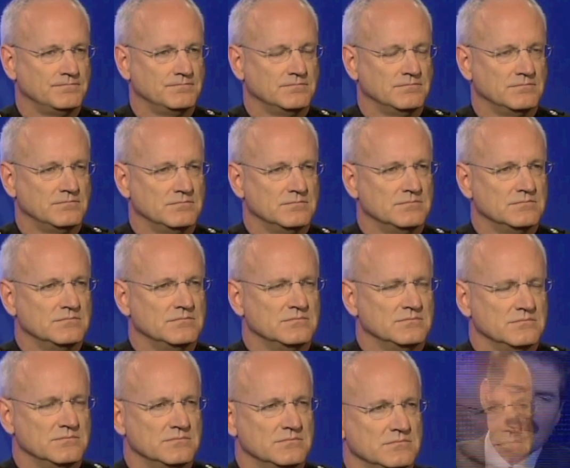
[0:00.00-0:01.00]
But
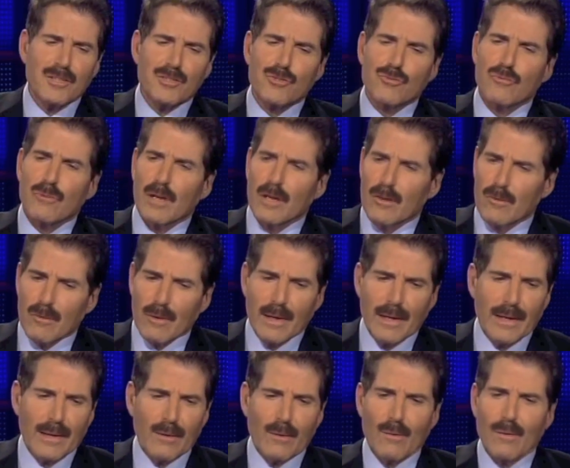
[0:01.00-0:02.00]
for a drug
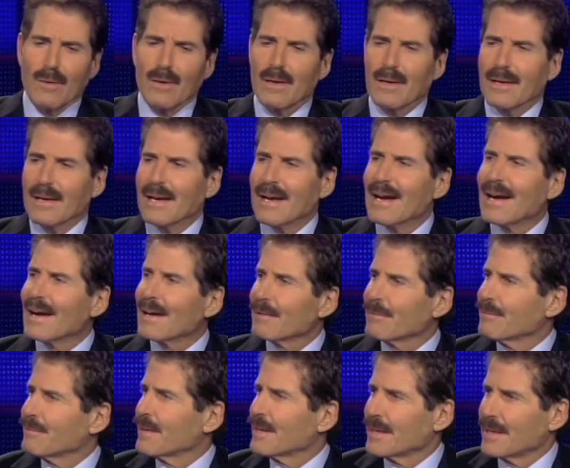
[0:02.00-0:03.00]
raid or a
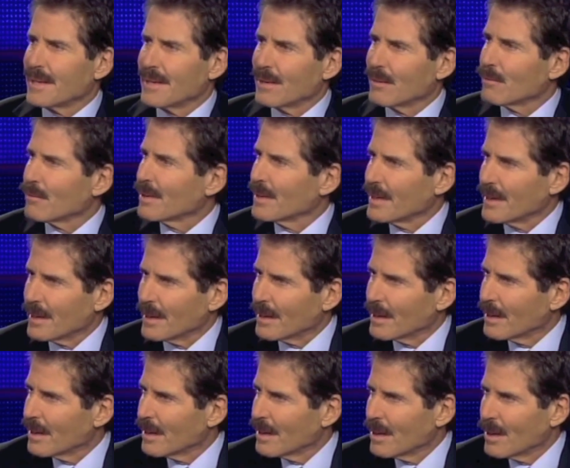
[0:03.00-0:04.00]
cockfighting ring,
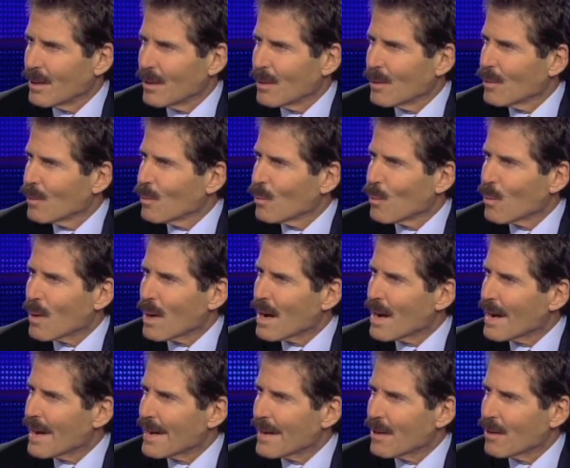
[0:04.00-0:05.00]

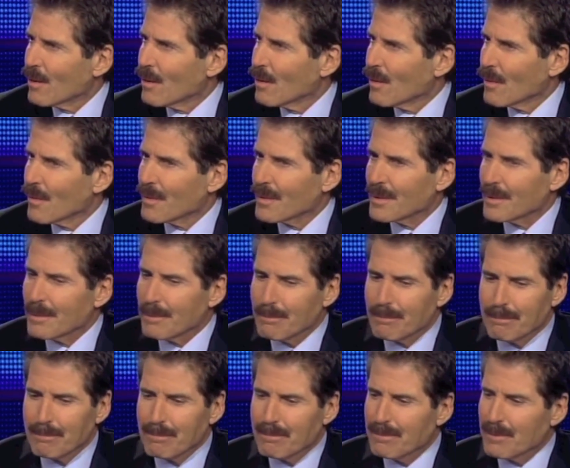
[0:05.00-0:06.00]
why all the
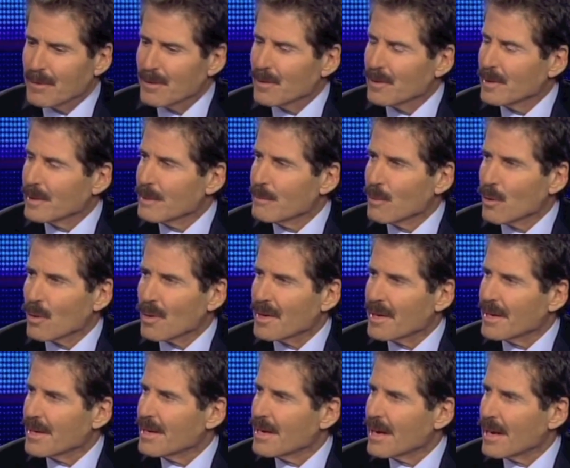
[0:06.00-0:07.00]
early
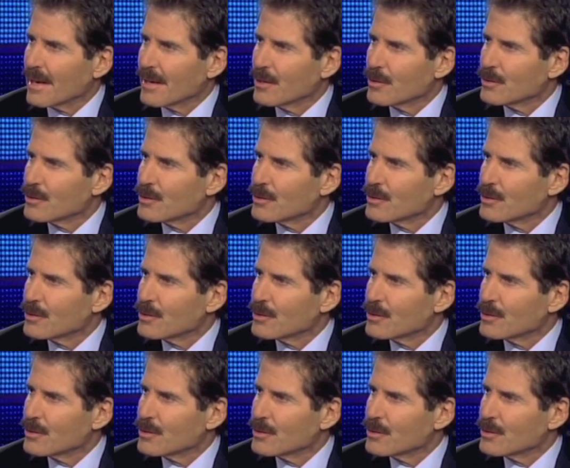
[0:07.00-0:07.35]
morning knock